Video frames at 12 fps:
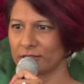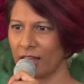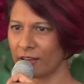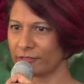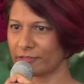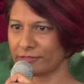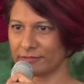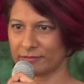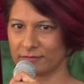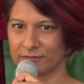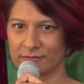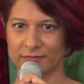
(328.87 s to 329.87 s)
love.
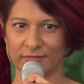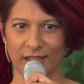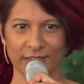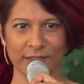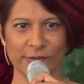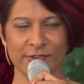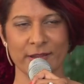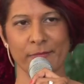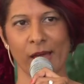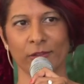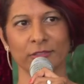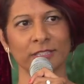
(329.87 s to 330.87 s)
I learned
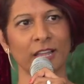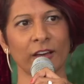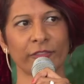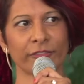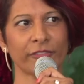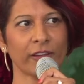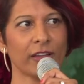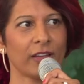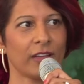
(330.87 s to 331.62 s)
about love